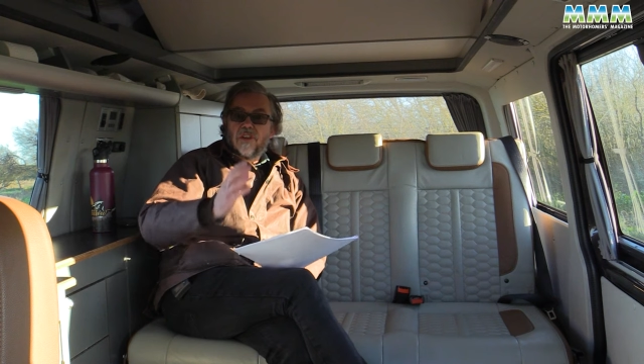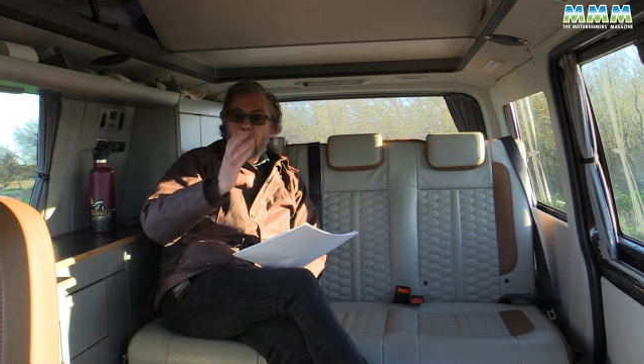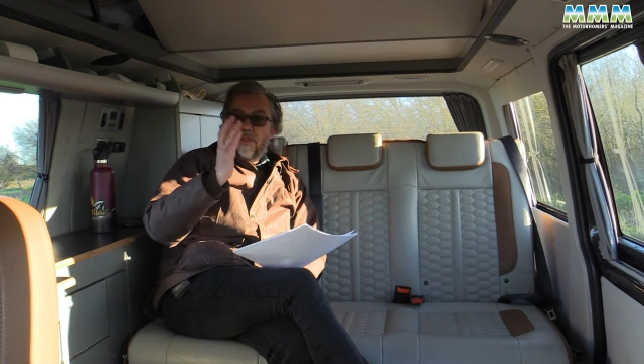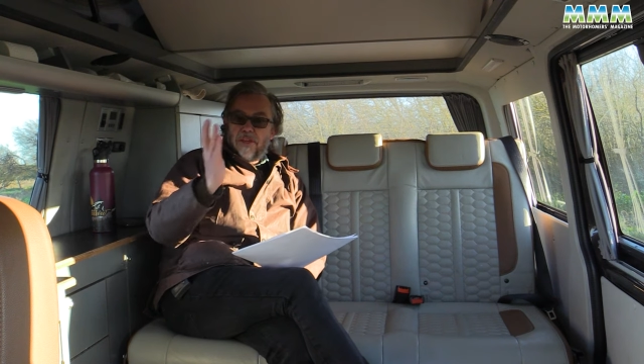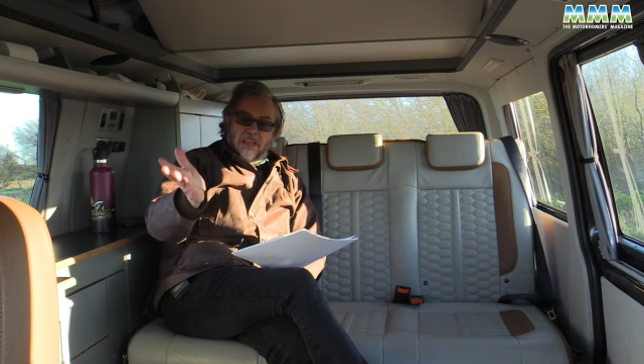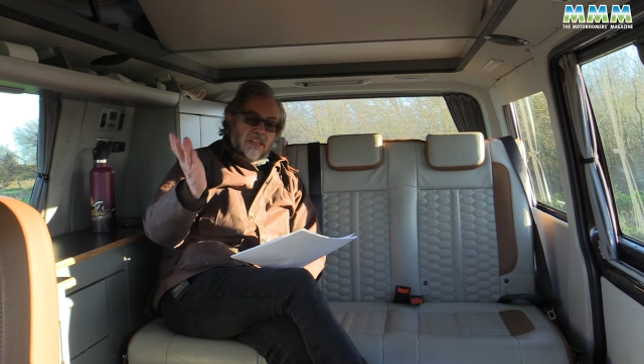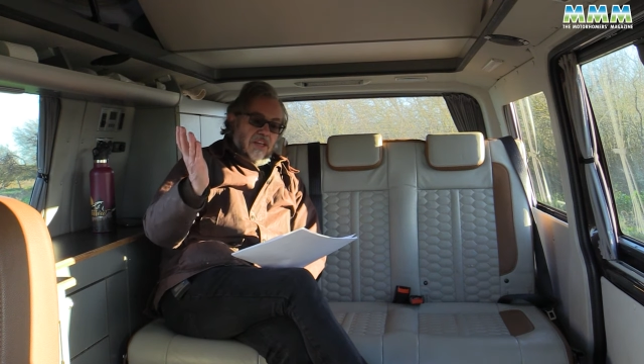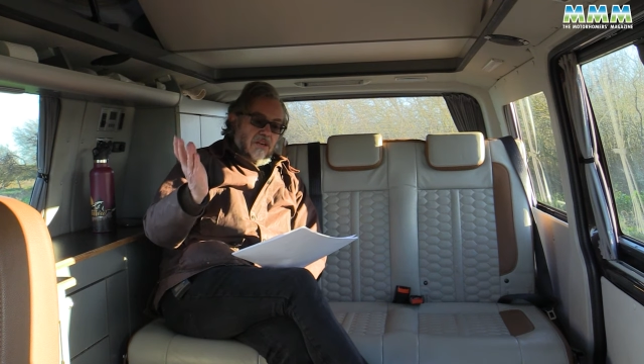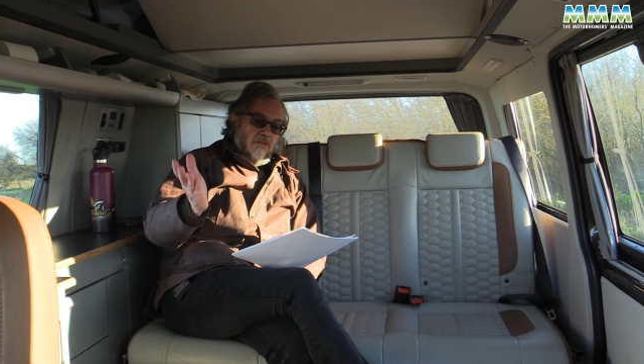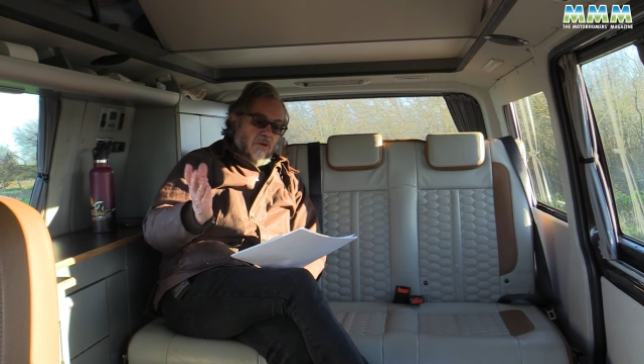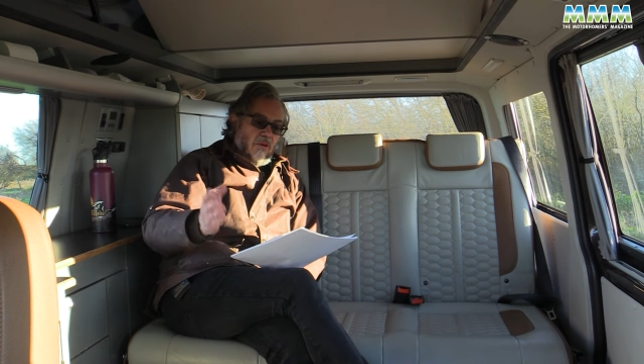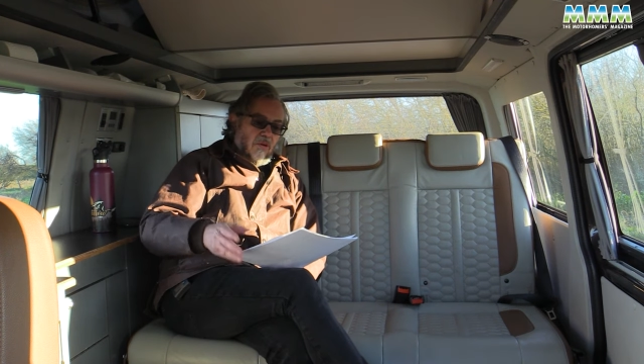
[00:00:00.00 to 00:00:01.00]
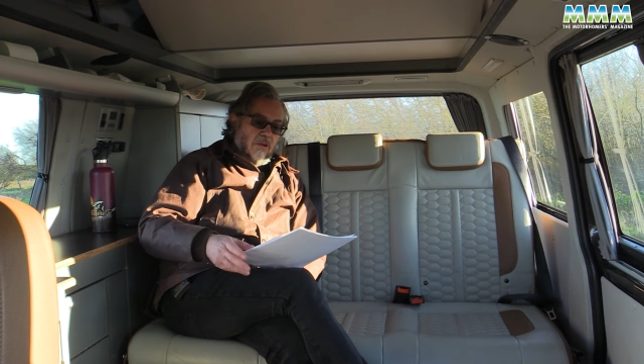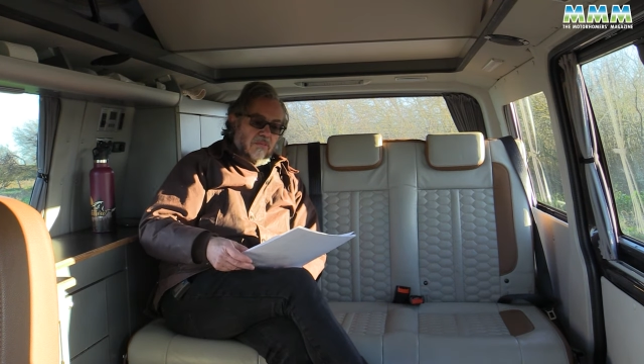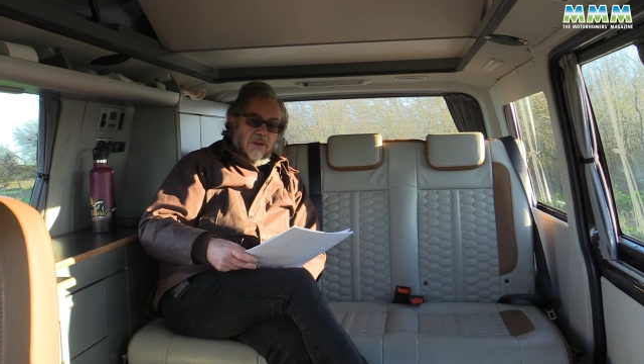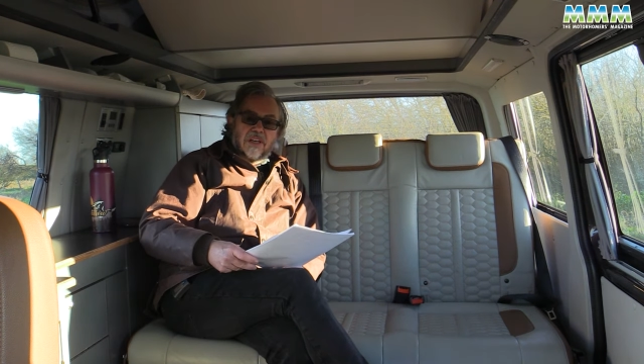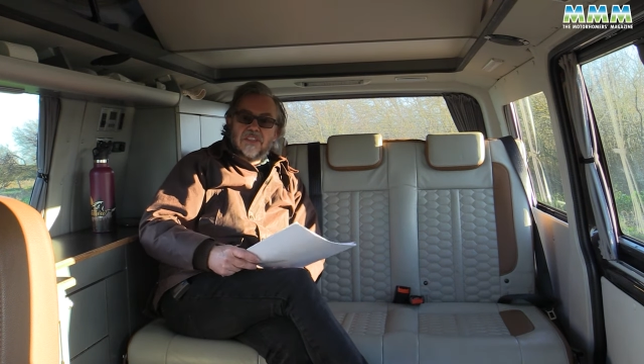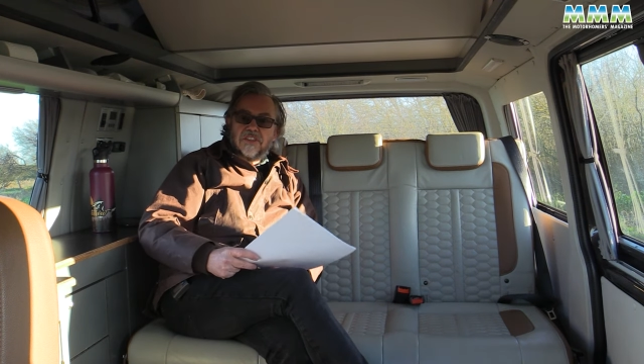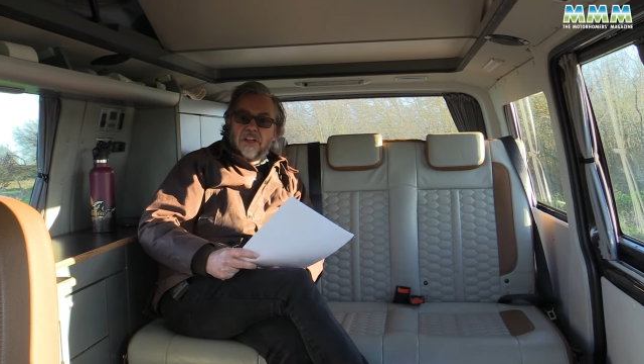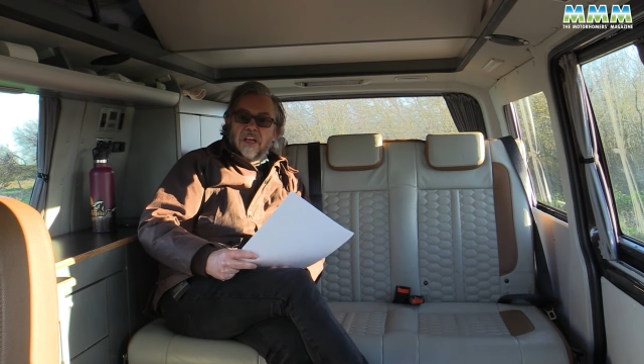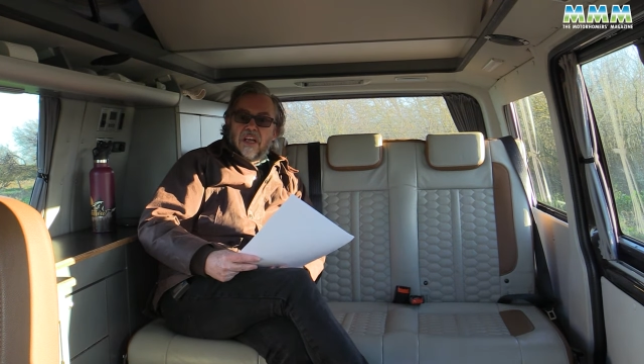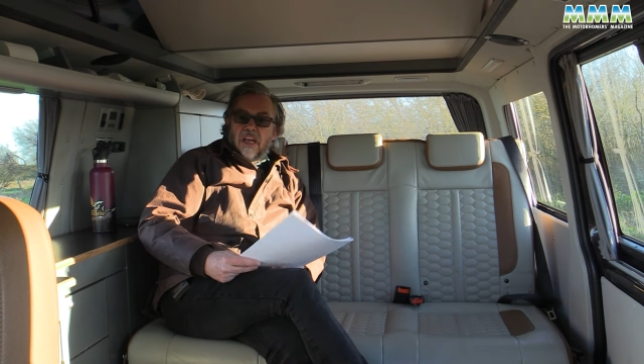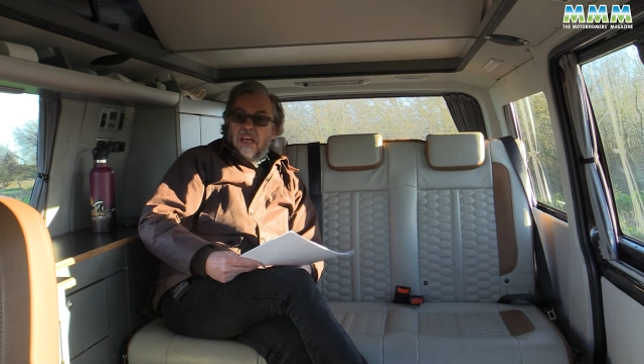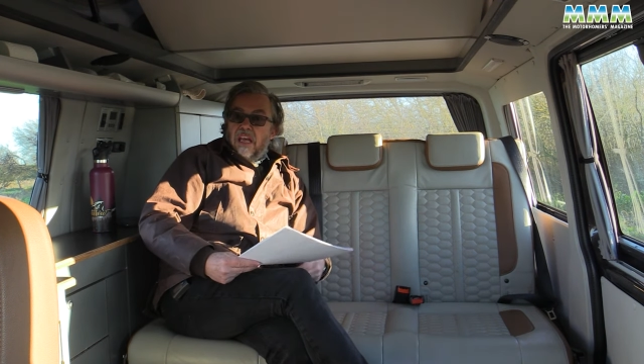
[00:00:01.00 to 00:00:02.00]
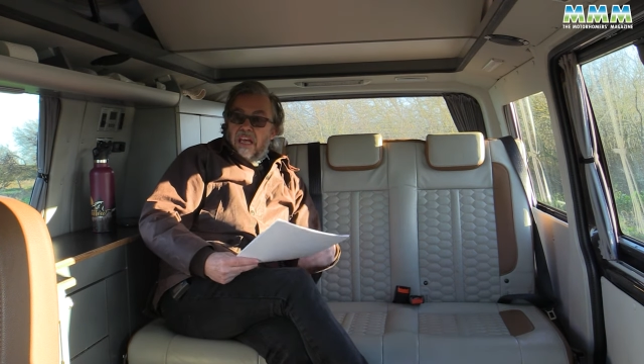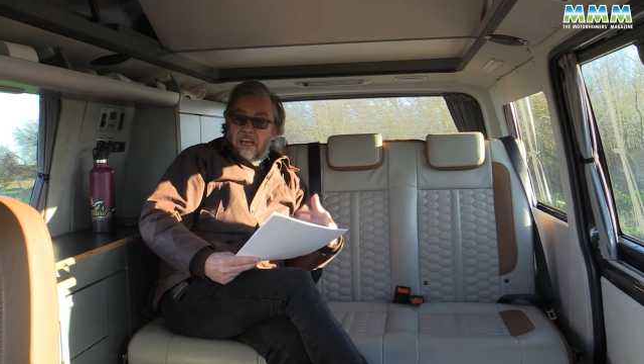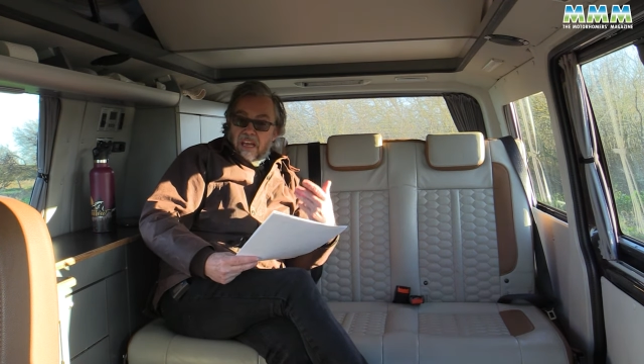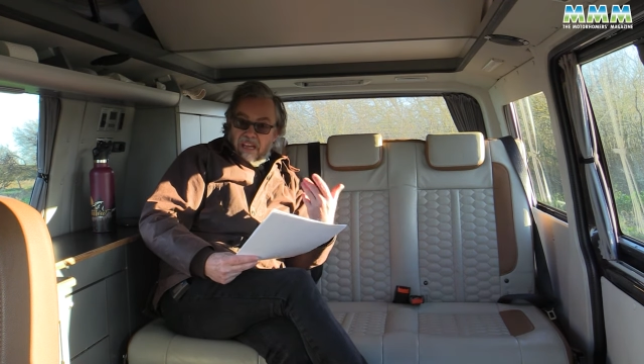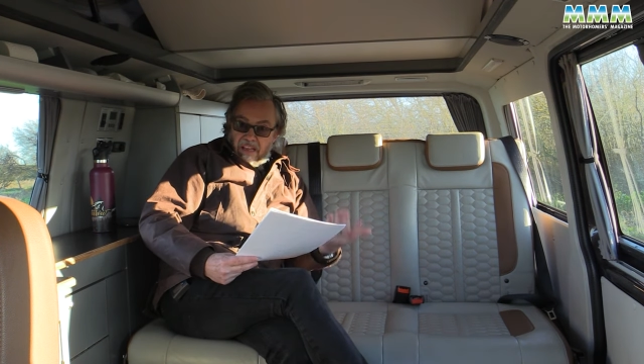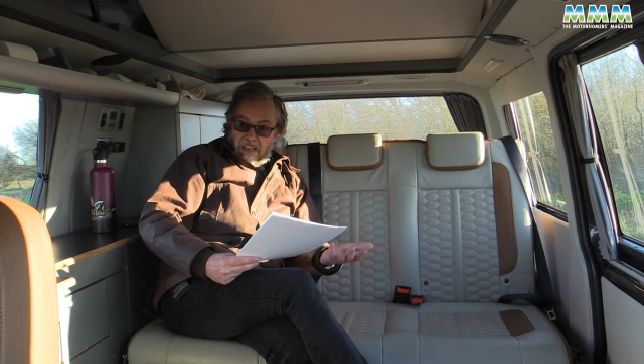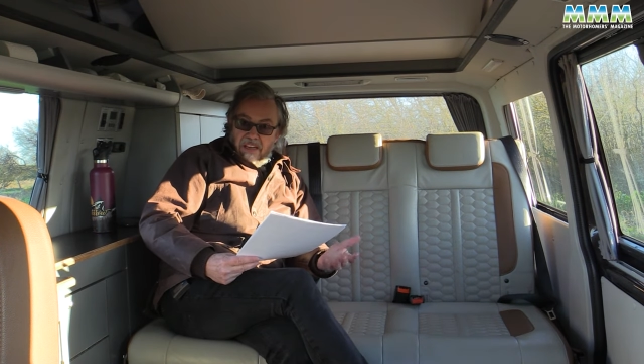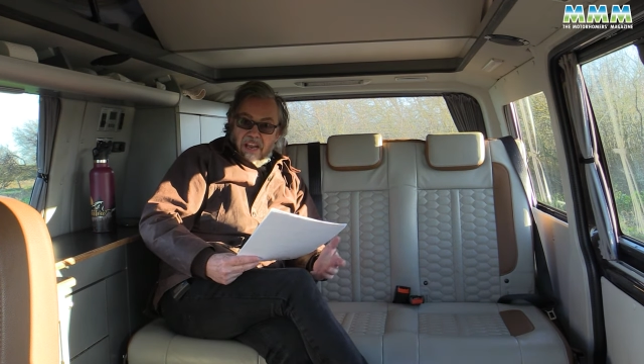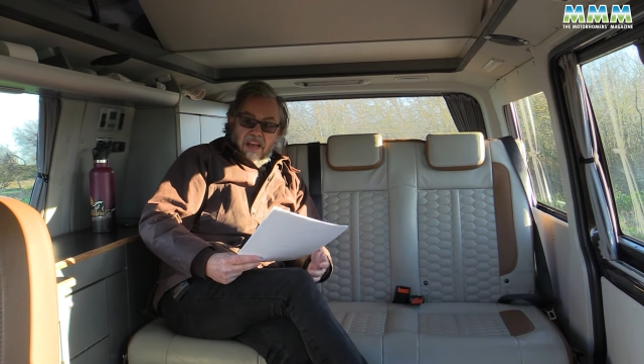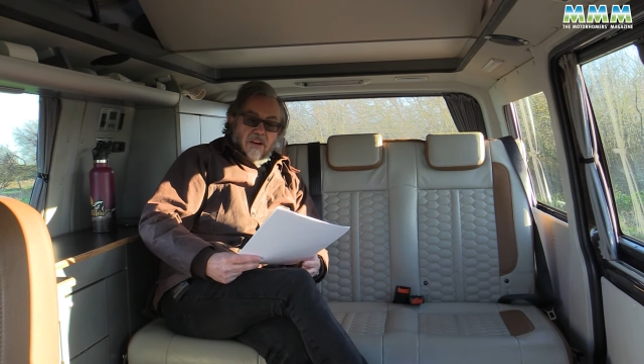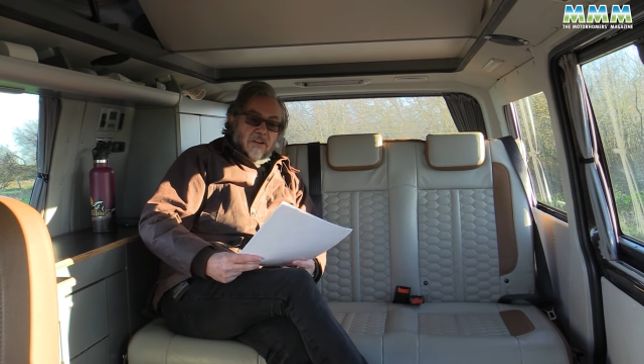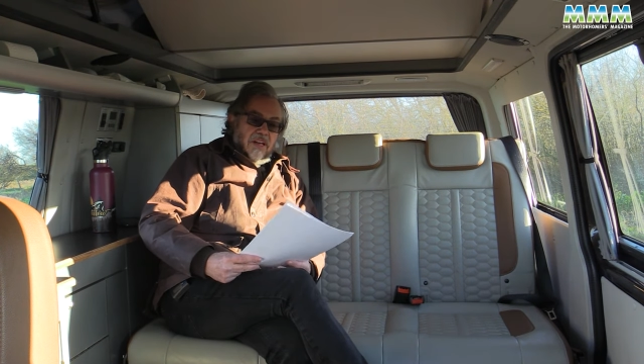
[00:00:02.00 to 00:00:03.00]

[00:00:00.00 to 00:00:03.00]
to thank you all because now